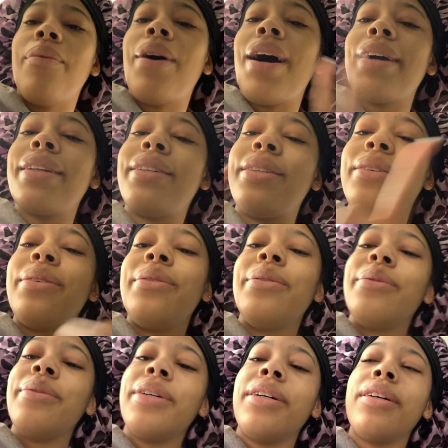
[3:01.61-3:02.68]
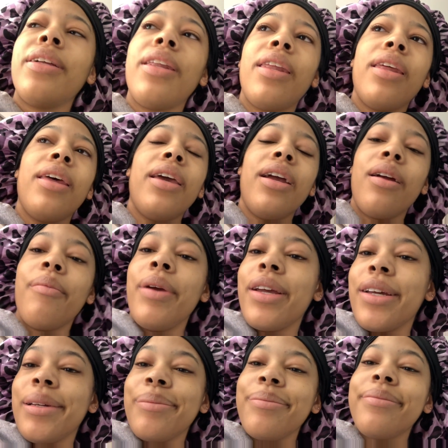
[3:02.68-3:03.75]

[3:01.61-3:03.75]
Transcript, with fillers: walk to hair makeup.